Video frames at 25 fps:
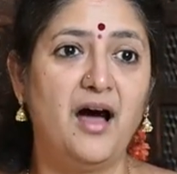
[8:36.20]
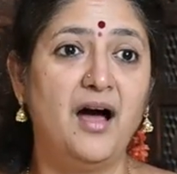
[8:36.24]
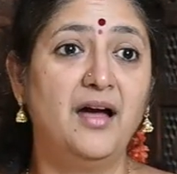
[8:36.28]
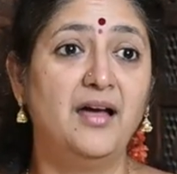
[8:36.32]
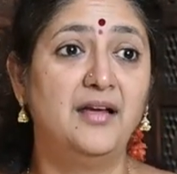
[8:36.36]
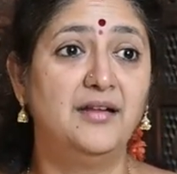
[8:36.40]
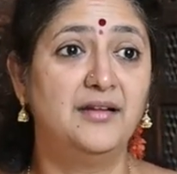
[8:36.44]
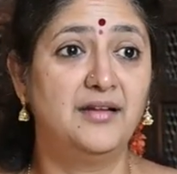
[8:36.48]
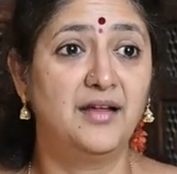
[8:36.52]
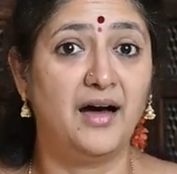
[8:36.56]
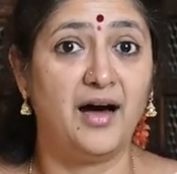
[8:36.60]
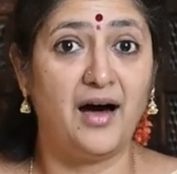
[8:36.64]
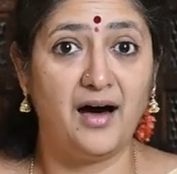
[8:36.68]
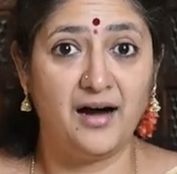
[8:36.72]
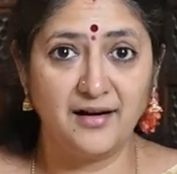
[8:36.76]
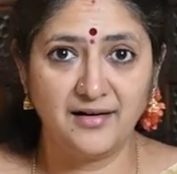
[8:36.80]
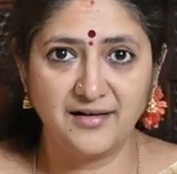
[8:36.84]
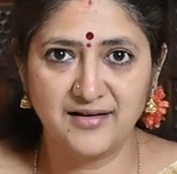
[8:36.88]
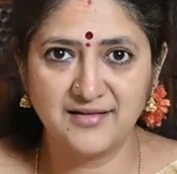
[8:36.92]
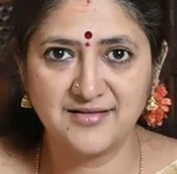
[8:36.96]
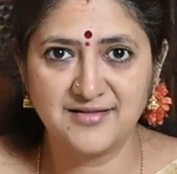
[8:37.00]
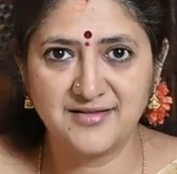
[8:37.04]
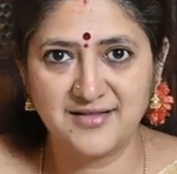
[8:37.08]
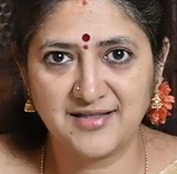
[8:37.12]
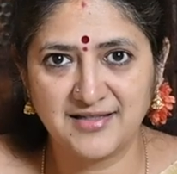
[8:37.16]
in the
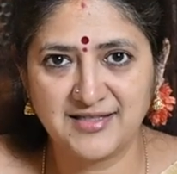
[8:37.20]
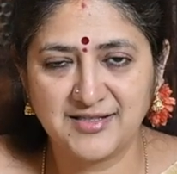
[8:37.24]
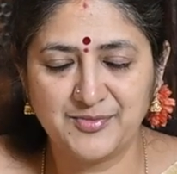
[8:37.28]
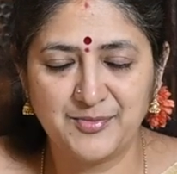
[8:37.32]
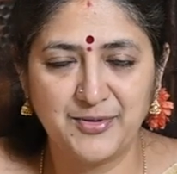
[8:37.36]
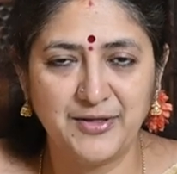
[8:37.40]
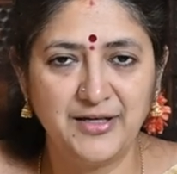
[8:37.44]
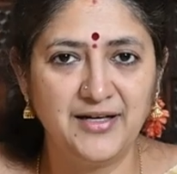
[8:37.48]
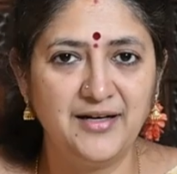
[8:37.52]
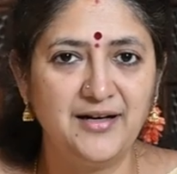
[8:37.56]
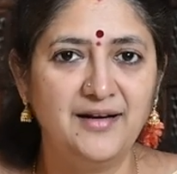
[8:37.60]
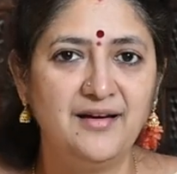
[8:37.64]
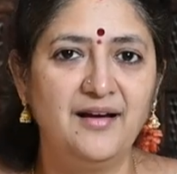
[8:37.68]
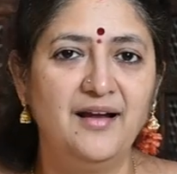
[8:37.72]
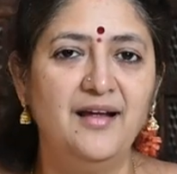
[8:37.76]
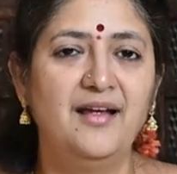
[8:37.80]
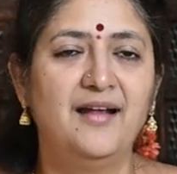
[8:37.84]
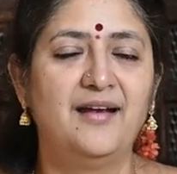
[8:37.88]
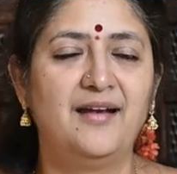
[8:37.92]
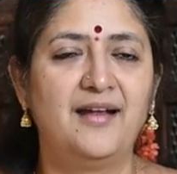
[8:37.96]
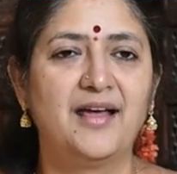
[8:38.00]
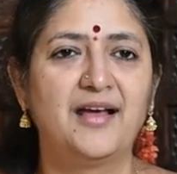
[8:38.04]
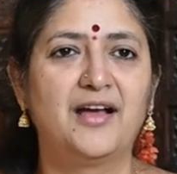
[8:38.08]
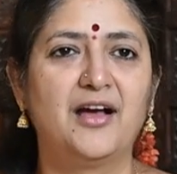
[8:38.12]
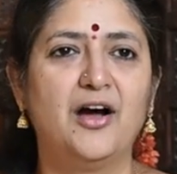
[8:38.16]
artistic sphere,
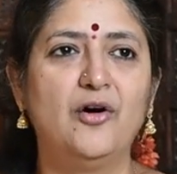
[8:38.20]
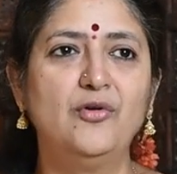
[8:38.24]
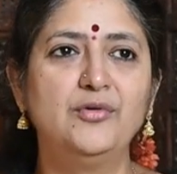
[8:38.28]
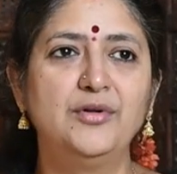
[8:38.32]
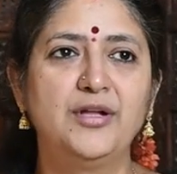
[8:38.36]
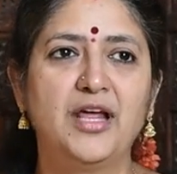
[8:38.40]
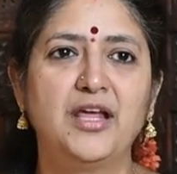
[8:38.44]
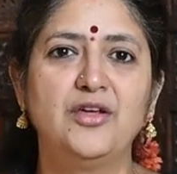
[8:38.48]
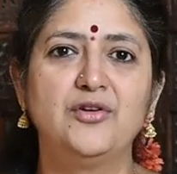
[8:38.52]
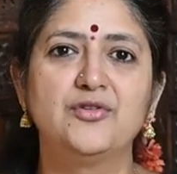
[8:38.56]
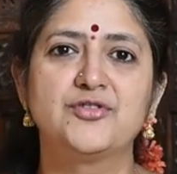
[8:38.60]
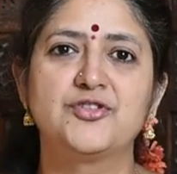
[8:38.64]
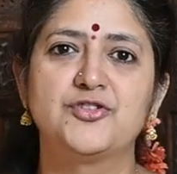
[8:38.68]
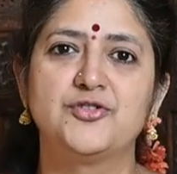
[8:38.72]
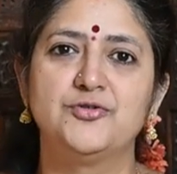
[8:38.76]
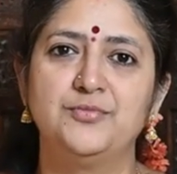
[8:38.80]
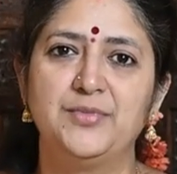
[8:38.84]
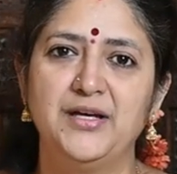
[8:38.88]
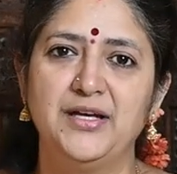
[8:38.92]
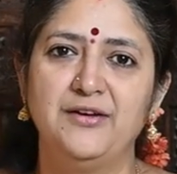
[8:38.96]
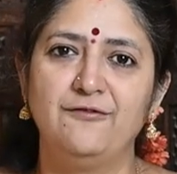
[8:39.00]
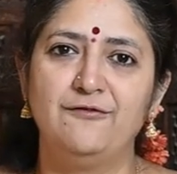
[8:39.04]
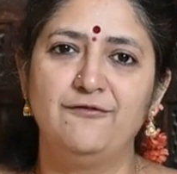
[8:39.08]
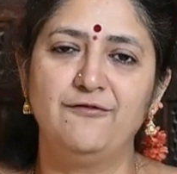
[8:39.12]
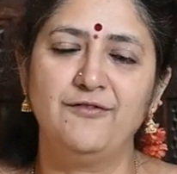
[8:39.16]
like how they used to
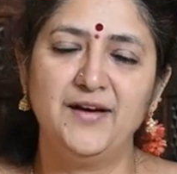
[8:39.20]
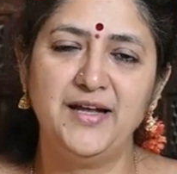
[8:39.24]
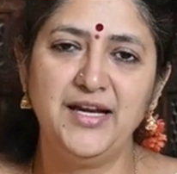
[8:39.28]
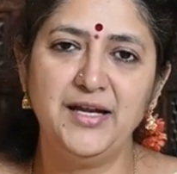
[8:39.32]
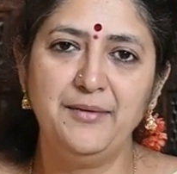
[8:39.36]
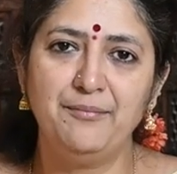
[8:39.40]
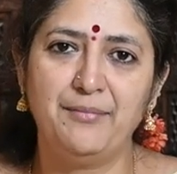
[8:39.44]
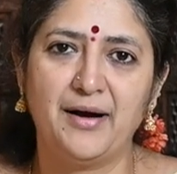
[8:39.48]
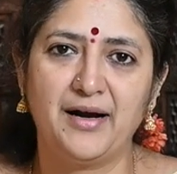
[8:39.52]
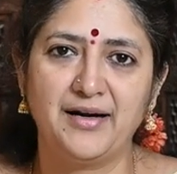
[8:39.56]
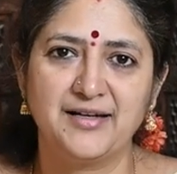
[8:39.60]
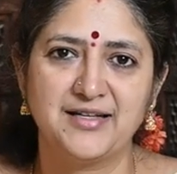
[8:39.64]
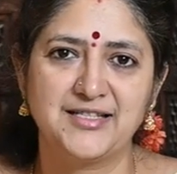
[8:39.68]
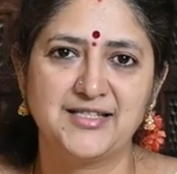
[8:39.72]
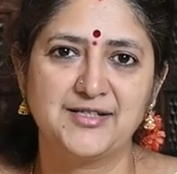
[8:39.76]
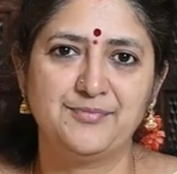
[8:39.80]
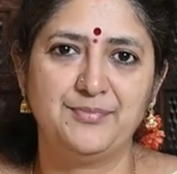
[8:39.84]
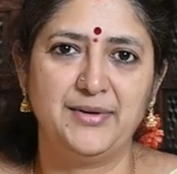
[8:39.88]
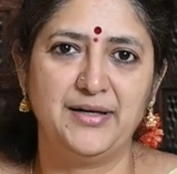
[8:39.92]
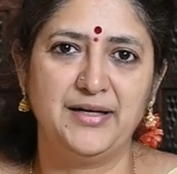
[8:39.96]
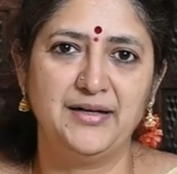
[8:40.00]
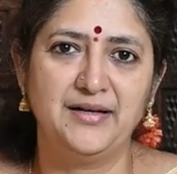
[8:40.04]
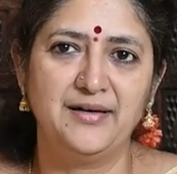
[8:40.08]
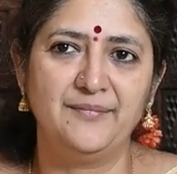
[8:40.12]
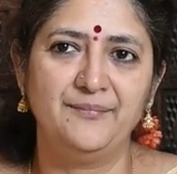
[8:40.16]
be very
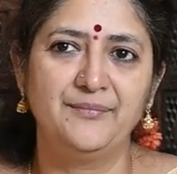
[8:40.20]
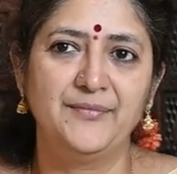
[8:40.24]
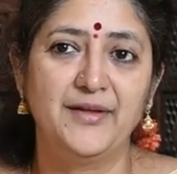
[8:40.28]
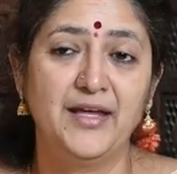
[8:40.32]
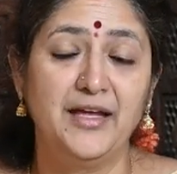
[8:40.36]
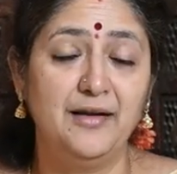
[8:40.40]
participant,